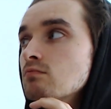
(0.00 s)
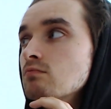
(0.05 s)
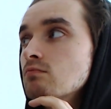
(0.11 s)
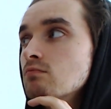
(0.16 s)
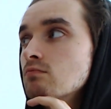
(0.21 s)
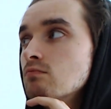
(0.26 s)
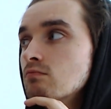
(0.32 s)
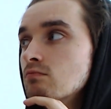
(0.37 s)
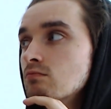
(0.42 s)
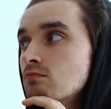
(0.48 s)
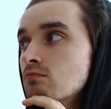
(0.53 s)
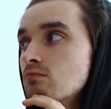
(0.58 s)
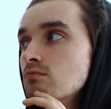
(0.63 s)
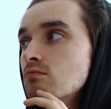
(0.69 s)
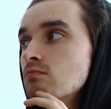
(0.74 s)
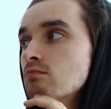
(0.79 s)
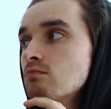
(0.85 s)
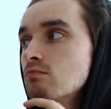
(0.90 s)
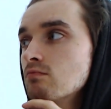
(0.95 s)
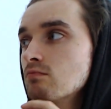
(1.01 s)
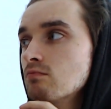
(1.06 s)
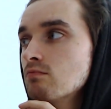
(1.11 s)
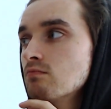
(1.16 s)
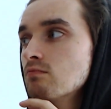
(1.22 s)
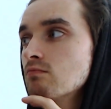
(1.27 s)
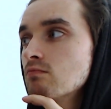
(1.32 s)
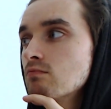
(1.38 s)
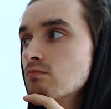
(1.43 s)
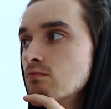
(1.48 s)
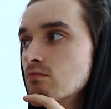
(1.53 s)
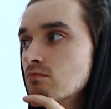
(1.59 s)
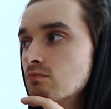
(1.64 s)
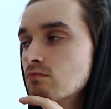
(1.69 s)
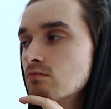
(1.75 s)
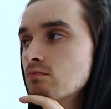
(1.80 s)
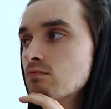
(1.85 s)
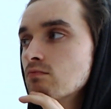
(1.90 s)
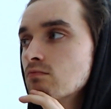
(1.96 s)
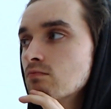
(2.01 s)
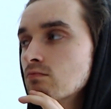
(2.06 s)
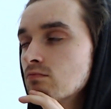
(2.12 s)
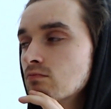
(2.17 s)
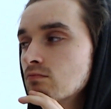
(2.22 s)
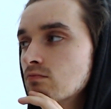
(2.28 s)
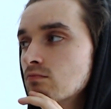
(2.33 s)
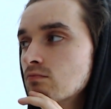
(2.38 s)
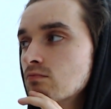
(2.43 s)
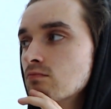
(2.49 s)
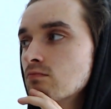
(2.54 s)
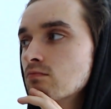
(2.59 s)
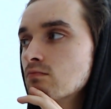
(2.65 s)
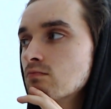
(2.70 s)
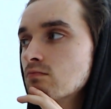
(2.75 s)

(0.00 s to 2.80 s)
(silent)